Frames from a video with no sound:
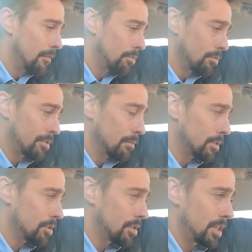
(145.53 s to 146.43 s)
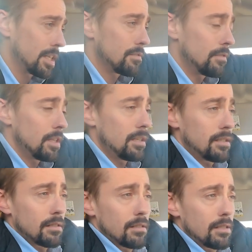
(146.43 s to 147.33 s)
produce a bunch of
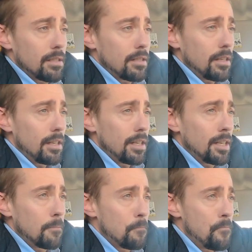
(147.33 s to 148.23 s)
CSVs and see